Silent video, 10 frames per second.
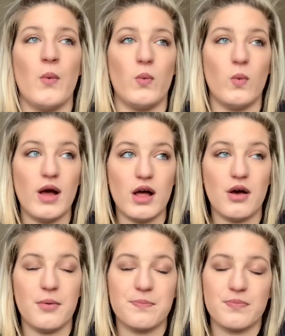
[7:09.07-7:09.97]

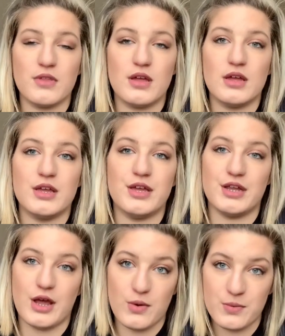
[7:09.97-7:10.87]
Well, you
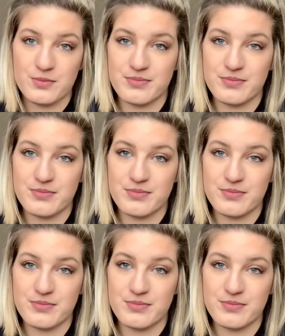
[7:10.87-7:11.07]
know,